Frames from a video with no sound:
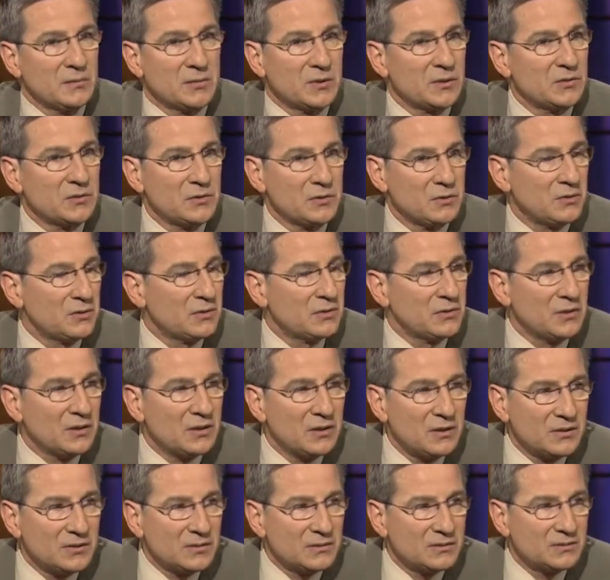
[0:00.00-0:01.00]
because you don't
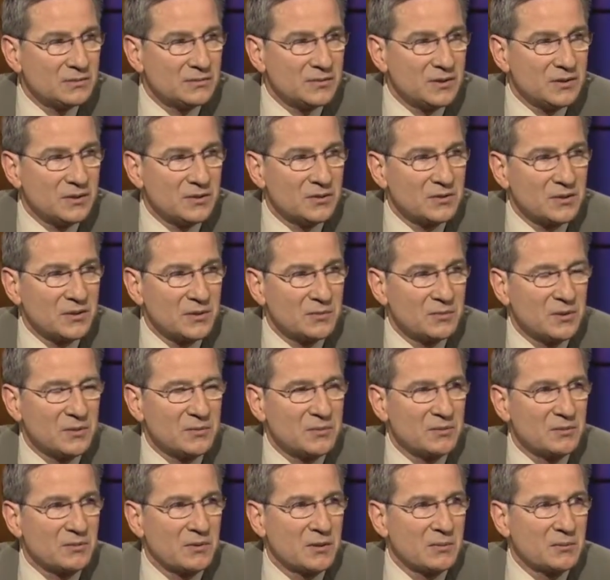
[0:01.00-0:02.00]
know when those
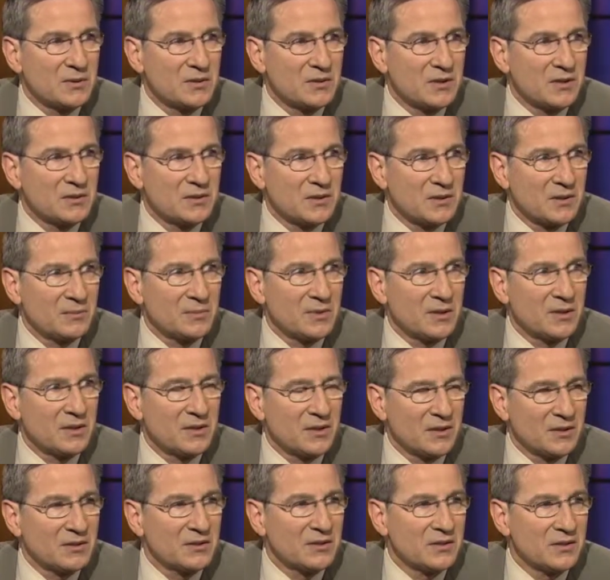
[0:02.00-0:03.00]
symptoms represent something
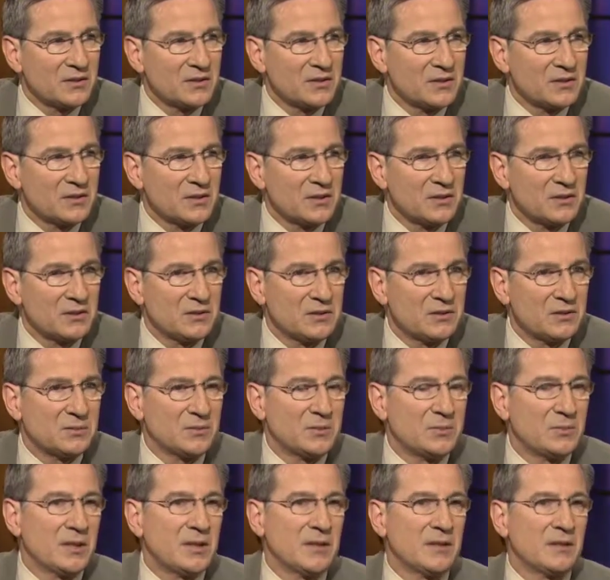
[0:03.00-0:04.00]
other than just their
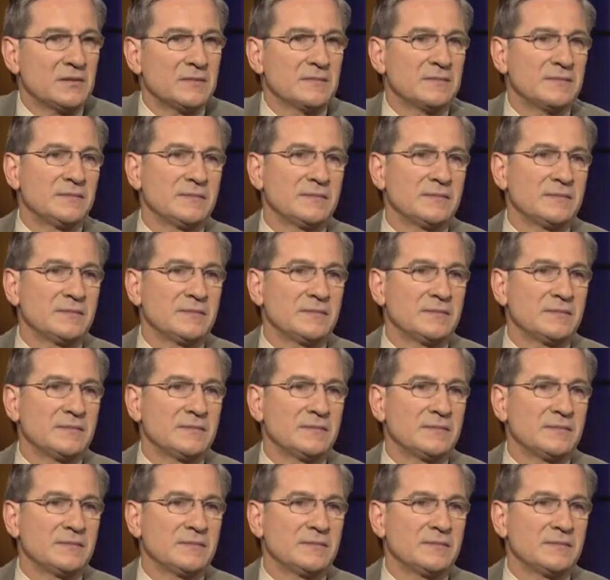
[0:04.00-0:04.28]
irritable bowel.